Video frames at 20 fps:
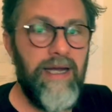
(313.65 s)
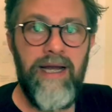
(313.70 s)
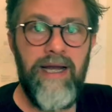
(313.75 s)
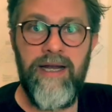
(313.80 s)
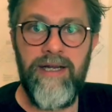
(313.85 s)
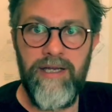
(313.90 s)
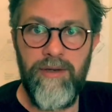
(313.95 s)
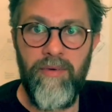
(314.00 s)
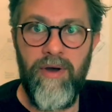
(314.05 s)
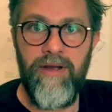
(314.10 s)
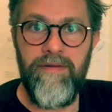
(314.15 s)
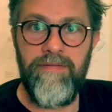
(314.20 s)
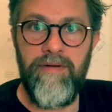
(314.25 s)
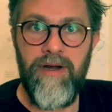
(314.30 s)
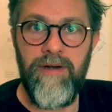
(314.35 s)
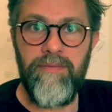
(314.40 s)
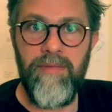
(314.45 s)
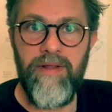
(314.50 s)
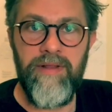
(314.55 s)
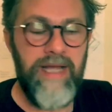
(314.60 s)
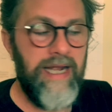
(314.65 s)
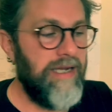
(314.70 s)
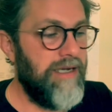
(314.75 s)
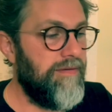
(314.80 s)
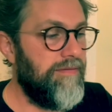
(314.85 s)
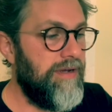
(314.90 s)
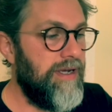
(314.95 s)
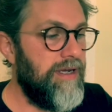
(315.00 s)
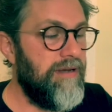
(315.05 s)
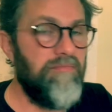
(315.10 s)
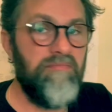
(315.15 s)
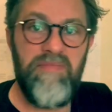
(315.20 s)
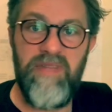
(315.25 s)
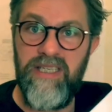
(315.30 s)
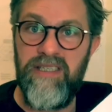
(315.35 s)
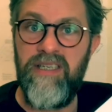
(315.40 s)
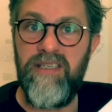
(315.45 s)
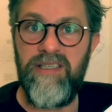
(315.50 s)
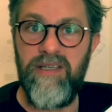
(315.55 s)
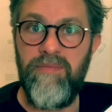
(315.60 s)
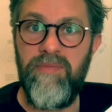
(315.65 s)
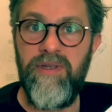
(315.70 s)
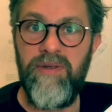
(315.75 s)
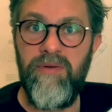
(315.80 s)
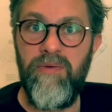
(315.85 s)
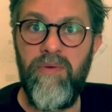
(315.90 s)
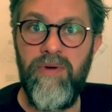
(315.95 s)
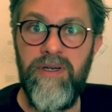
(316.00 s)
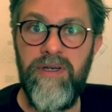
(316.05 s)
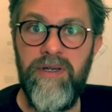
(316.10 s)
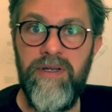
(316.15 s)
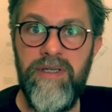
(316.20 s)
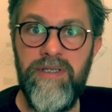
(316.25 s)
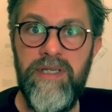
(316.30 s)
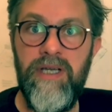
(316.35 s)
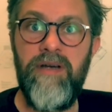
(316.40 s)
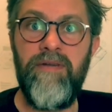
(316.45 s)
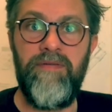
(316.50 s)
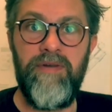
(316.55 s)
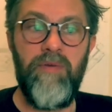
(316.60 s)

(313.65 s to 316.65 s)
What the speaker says: And you might find by the end of it, this is something you want to do yourself.